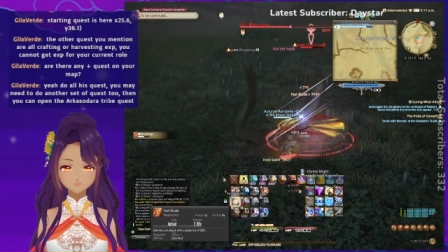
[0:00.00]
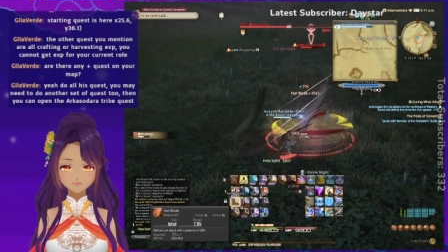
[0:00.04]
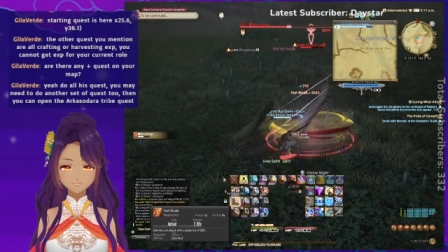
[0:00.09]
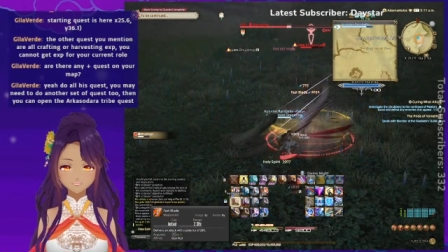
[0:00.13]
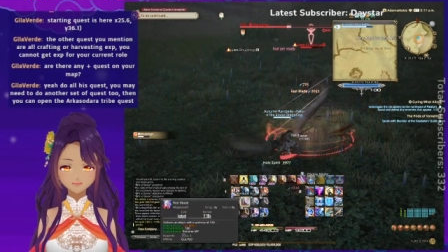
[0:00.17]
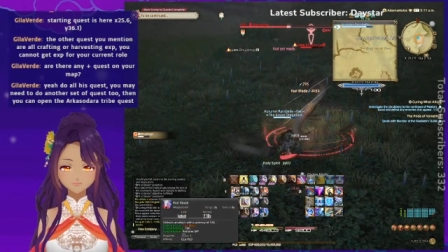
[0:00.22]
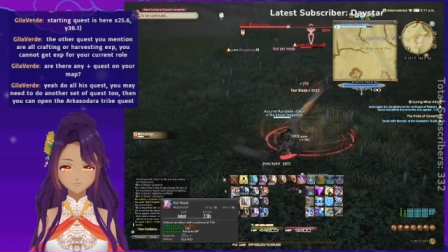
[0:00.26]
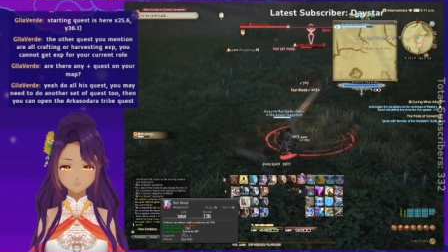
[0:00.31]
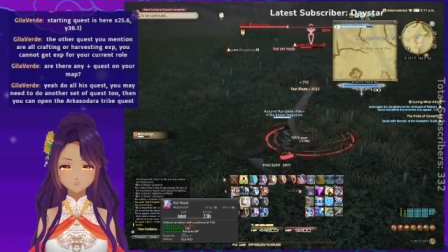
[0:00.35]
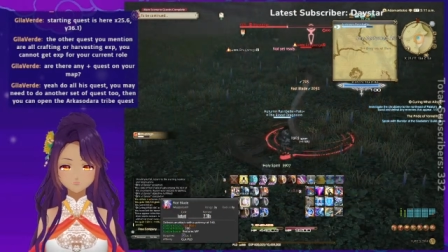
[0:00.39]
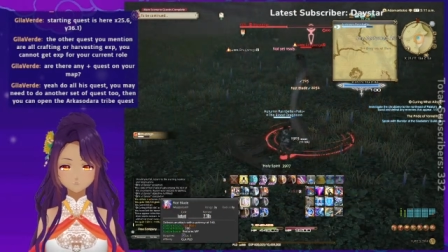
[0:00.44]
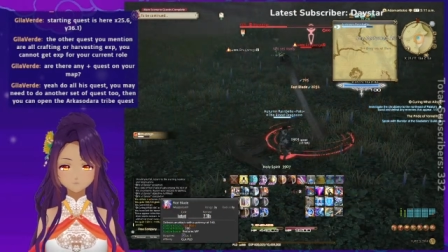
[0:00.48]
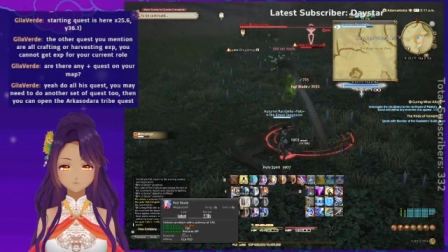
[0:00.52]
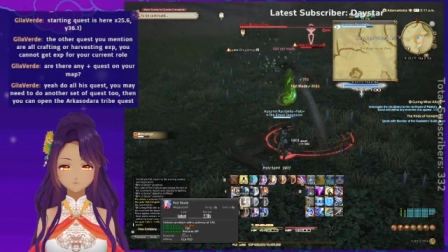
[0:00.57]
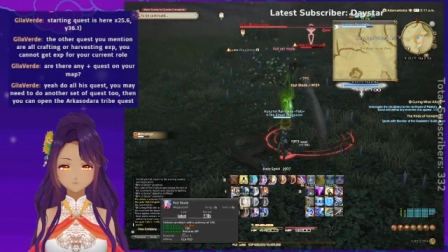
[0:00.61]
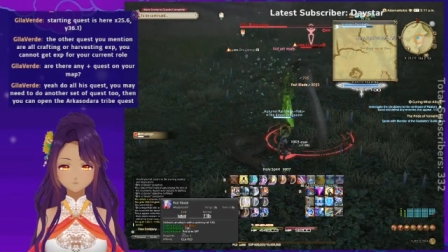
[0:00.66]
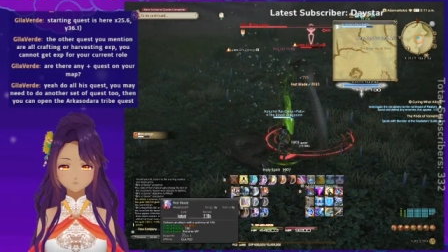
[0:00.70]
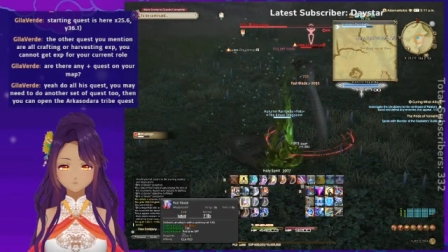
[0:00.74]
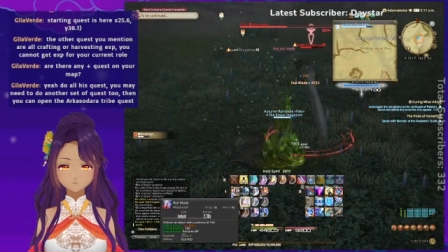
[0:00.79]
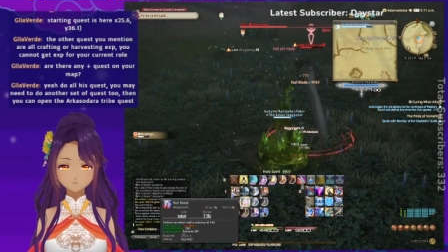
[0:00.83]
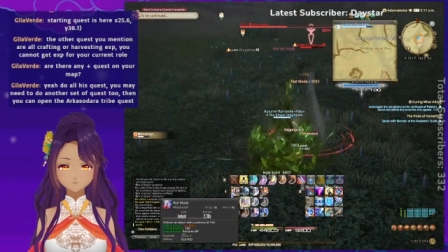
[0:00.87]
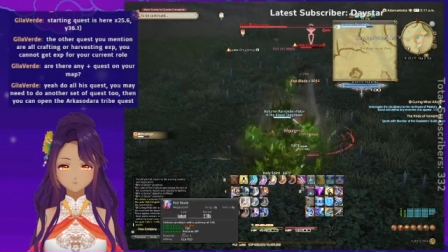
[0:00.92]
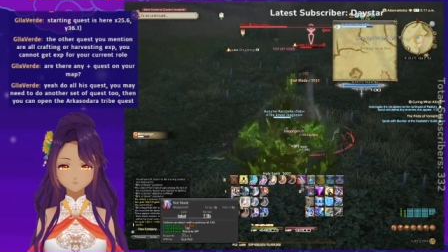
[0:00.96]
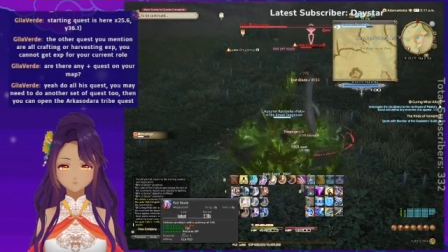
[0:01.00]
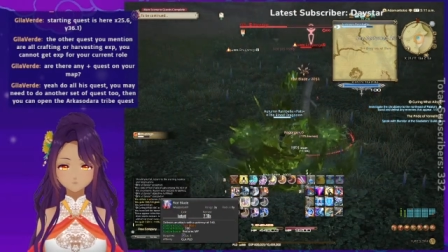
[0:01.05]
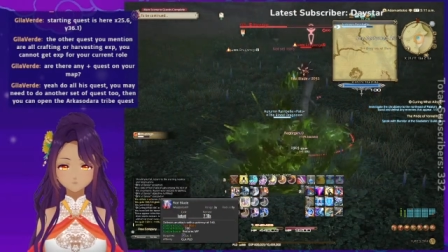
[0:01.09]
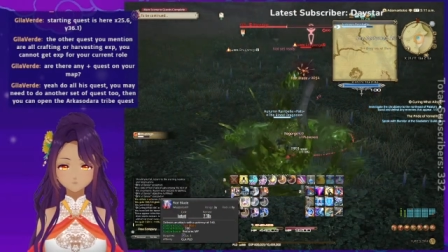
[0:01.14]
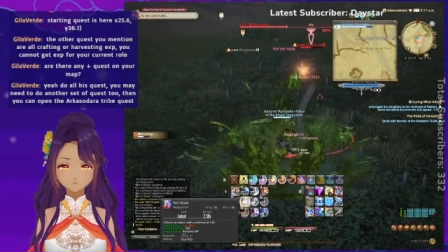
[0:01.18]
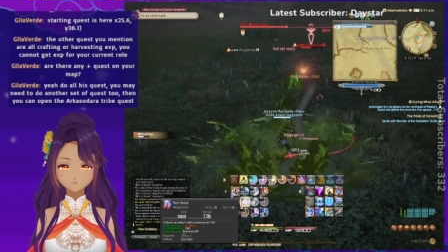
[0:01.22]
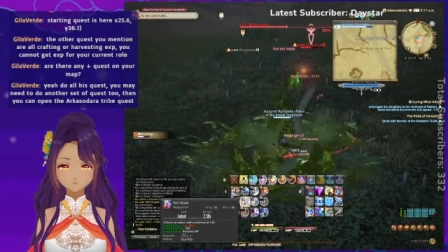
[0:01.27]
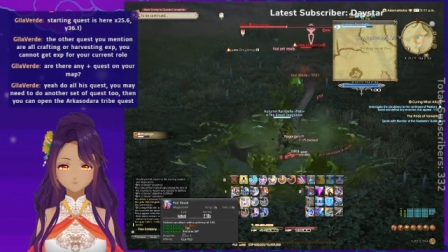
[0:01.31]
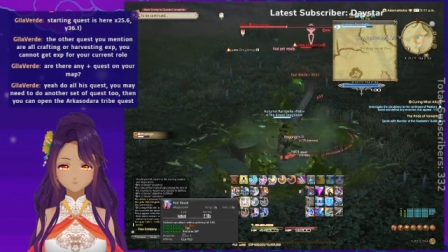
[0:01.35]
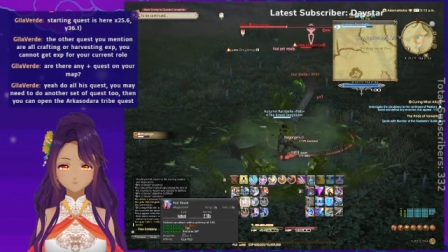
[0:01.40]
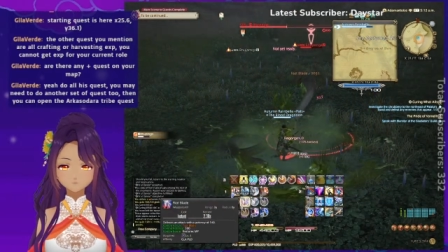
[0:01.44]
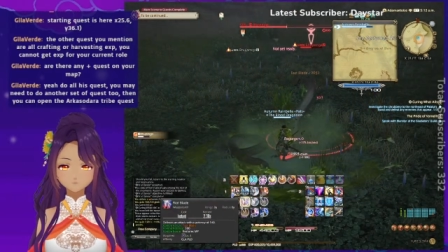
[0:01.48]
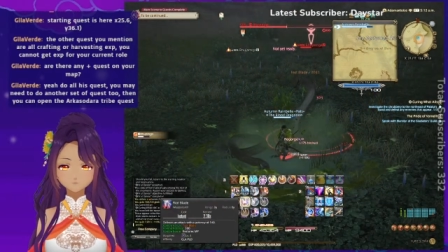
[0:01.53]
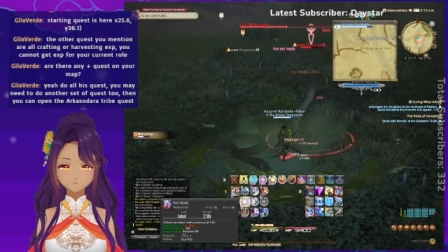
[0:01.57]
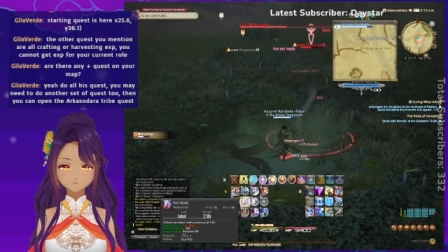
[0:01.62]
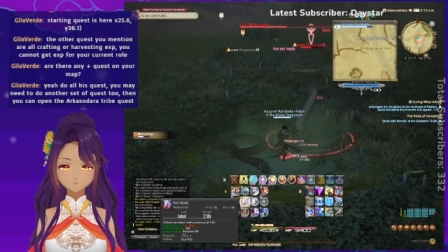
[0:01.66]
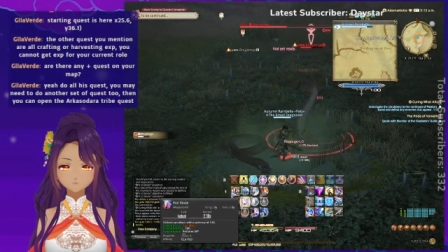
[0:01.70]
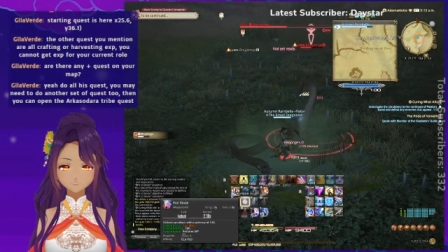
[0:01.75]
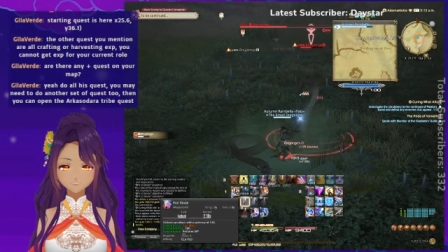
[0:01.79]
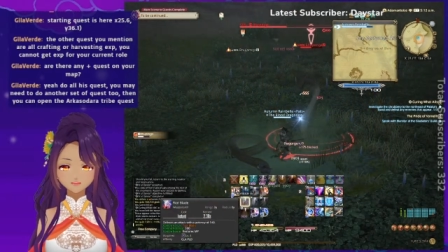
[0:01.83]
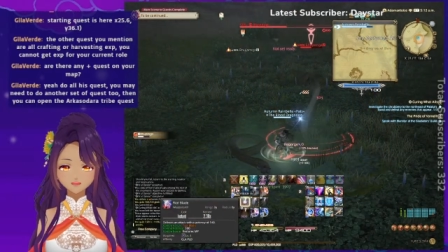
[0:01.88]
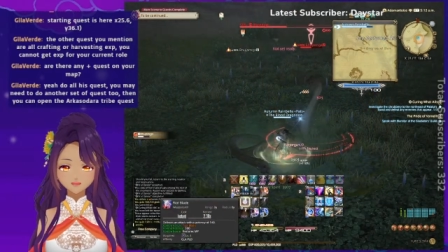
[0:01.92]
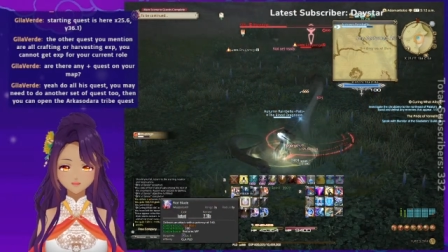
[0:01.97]
down.
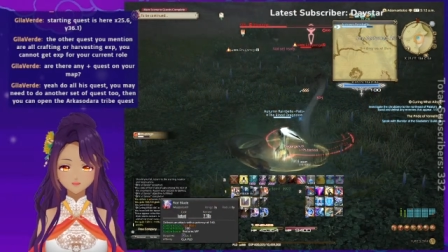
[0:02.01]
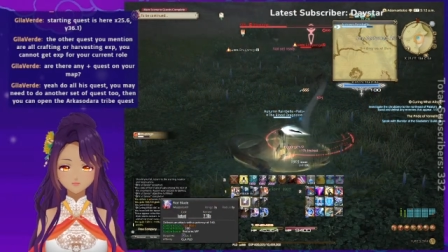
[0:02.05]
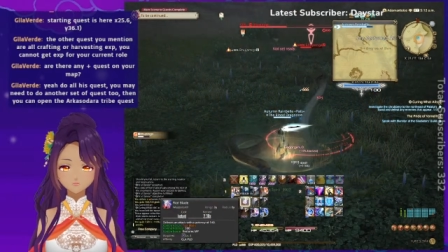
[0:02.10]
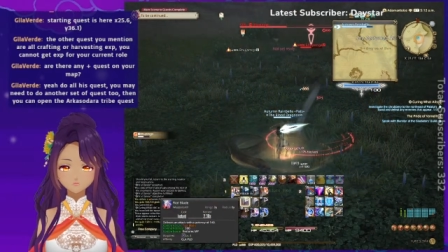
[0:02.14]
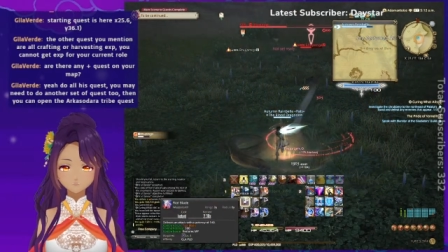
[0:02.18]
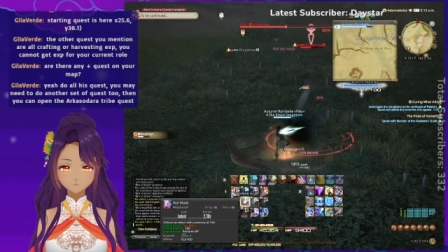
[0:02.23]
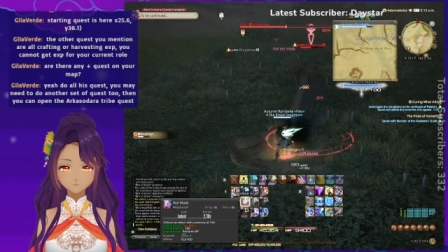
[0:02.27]
Thank you.